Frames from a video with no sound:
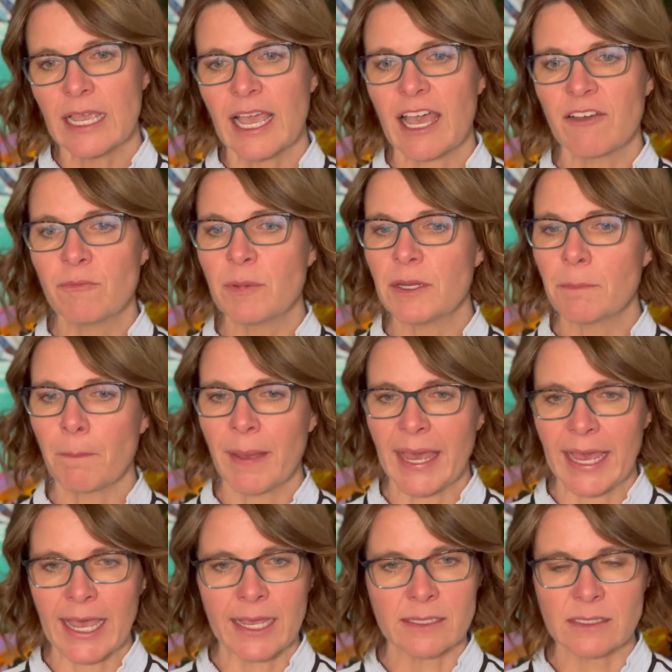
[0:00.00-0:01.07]
have been
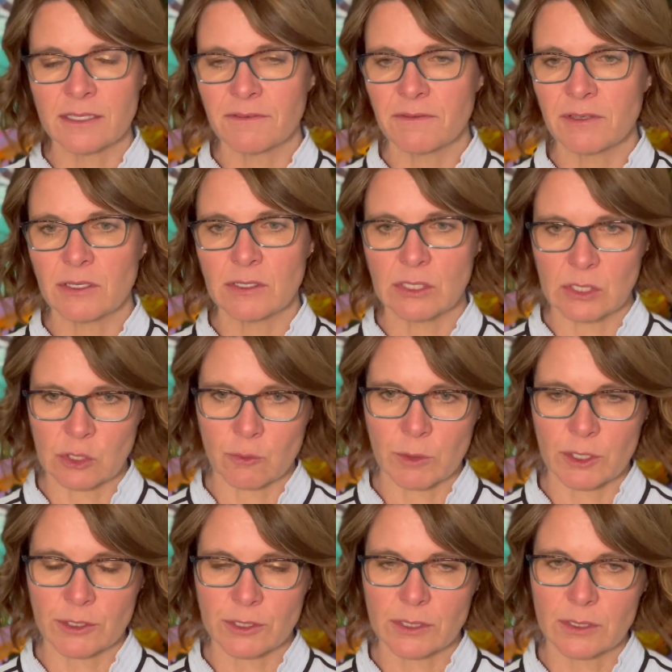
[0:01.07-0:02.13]
passive
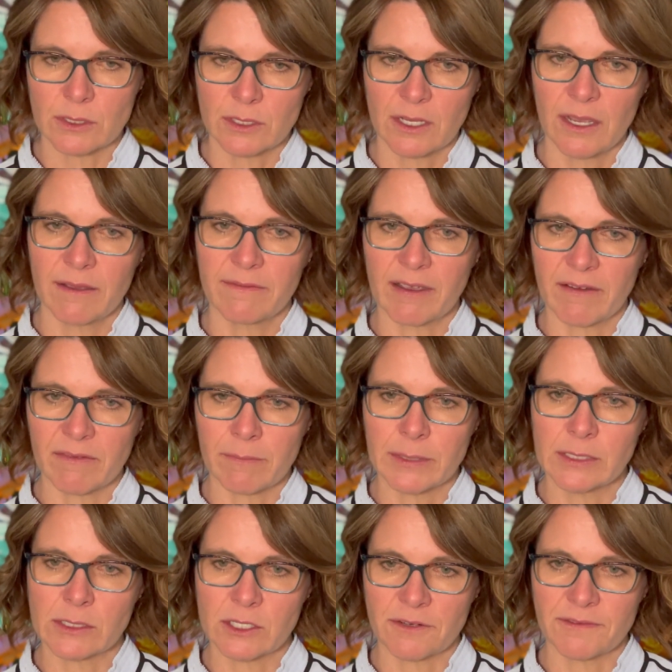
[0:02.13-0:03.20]
consumers of
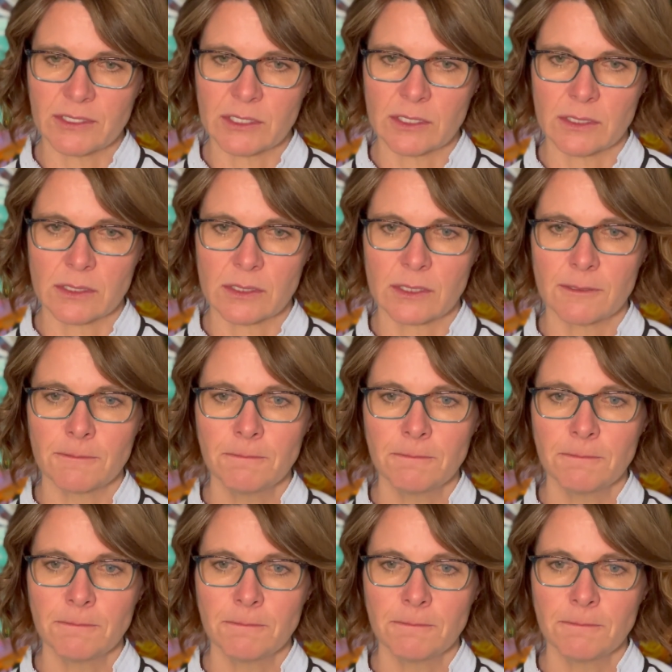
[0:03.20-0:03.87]
government services.